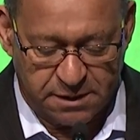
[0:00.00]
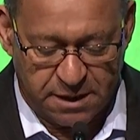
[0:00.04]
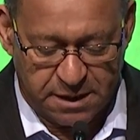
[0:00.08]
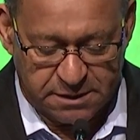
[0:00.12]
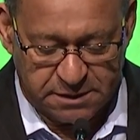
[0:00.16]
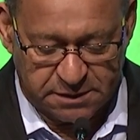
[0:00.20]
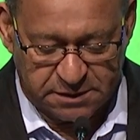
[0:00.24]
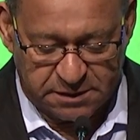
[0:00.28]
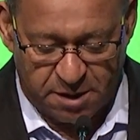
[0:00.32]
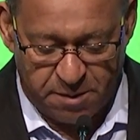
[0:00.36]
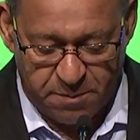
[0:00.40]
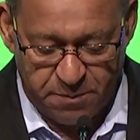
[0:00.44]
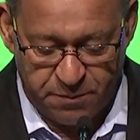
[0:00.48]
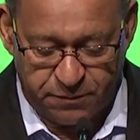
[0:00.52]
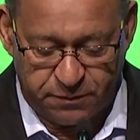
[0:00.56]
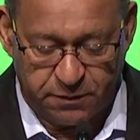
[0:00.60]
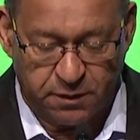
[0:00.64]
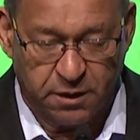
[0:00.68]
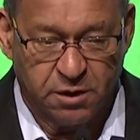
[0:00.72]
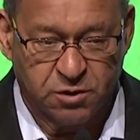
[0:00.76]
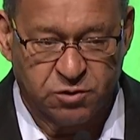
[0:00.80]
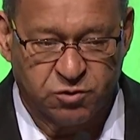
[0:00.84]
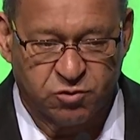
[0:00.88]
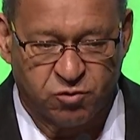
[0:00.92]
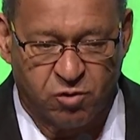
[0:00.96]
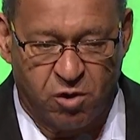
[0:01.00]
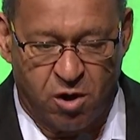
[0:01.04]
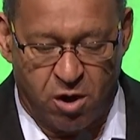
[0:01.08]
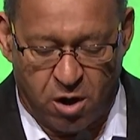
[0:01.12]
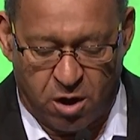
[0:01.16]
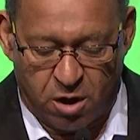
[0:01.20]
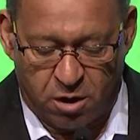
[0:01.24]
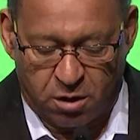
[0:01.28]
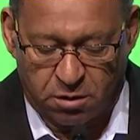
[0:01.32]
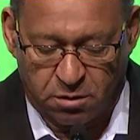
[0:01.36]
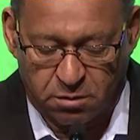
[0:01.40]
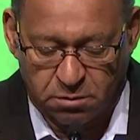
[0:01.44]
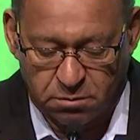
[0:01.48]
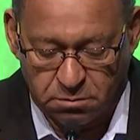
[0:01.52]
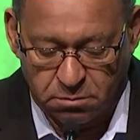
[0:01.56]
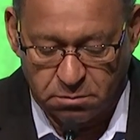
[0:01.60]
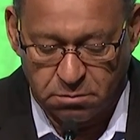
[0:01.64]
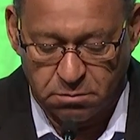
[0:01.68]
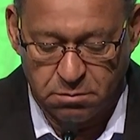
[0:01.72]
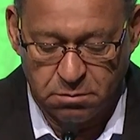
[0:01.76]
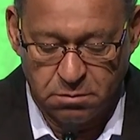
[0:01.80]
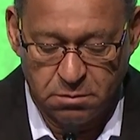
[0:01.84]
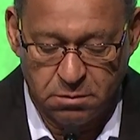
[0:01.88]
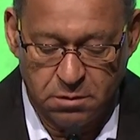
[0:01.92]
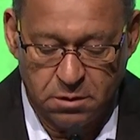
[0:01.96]
that something is wrong
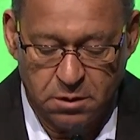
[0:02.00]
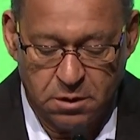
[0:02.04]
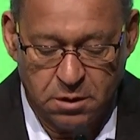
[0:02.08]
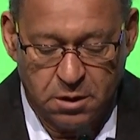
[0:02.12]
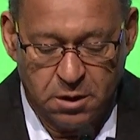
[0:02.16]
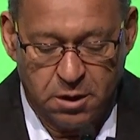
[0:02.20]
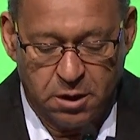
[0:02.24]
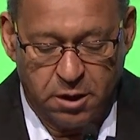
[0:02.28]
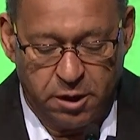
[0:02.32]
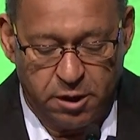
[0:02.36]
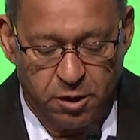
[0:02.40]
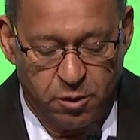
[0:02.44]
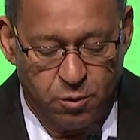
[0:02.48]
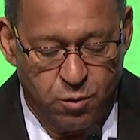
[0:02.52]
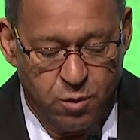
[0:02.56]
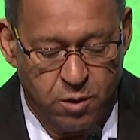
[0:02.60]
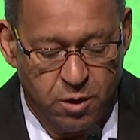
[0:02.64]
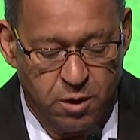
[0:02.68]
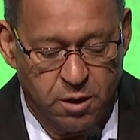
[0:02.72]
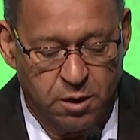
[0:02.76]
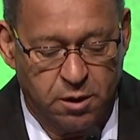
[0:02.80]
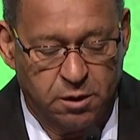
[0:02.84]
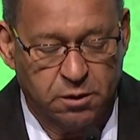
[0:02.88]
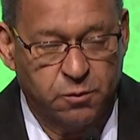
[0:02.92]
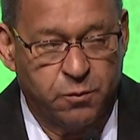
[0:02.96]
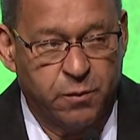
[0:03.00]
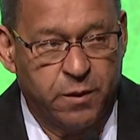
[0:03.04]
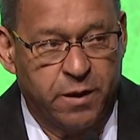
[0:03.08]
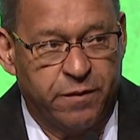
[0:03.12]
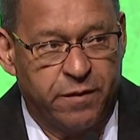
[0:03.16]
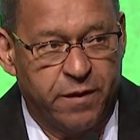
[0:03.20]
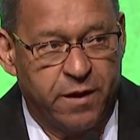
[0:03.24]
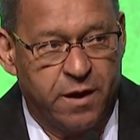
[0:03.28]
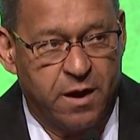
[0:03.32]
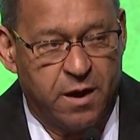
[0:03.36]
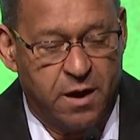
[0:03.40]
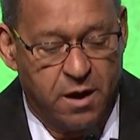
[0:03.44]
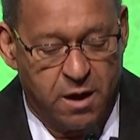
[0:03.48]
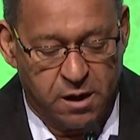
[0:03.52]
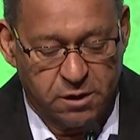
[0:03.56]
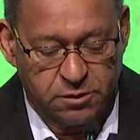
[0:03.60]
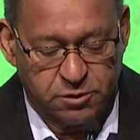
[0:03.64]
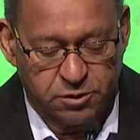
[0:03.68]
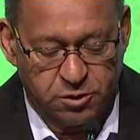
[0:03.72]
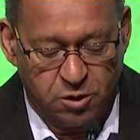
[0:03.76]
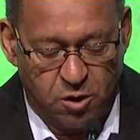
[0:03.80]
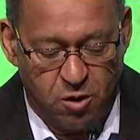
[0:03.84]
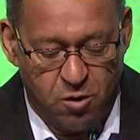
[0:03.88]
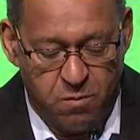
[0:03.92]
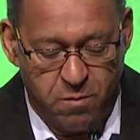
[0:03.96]
in a world where there are
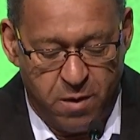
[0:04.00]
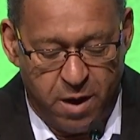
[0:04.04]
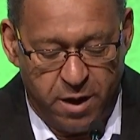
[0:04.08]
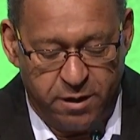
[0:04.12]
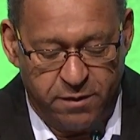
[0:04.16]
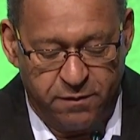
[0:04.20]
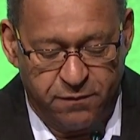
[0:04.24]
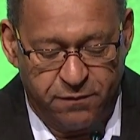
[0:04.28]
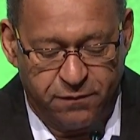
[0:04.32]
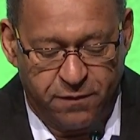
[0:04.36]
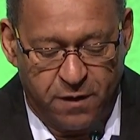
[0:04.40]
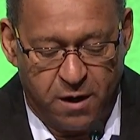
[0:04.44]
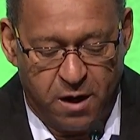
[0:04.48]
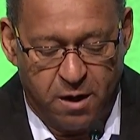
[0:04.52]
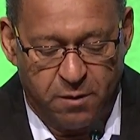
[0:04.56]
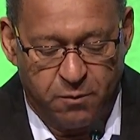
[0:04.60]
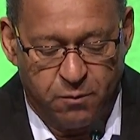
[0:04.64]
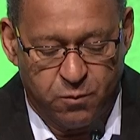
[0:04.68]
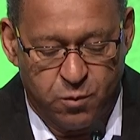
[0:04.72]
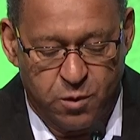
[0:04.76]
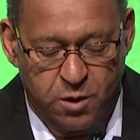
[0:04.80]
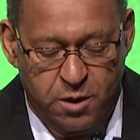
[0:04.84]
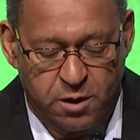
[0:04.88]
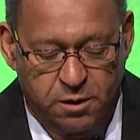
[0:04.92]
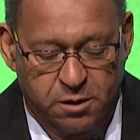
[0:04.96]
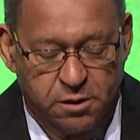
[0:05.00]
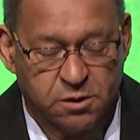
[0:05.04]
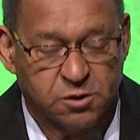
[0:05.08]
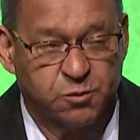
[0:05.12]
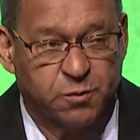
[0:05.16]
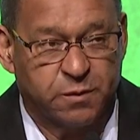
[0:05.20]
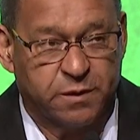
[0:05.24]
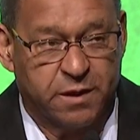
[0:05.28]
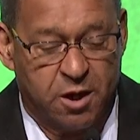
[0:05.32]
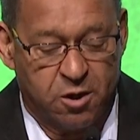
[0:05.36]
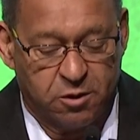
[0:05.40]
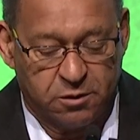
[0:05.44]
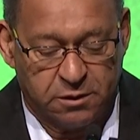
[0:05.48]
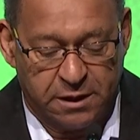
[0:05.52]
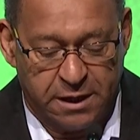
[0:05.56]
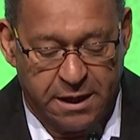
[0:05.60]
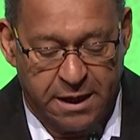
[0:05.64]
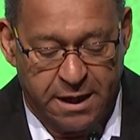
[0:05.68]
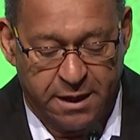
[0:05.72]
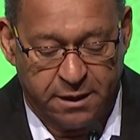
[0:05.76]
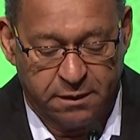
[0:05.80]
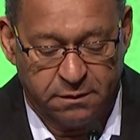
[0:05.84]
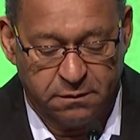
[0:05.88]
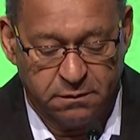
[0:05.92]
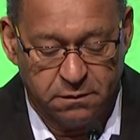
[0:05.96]
so many farm workers without
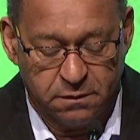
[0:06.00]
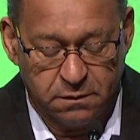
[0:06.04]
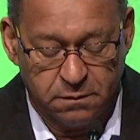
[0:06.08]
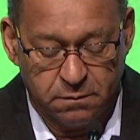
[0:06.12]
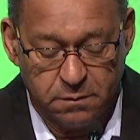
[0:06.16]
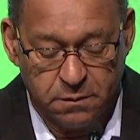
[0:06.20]
land,